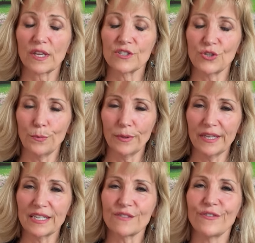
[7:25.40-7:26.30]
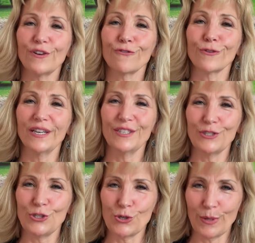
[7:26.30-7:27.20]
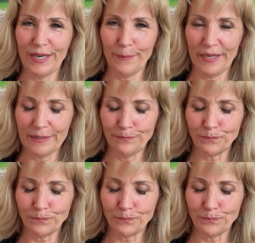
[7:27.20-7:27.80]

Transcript: So please feel free to join me.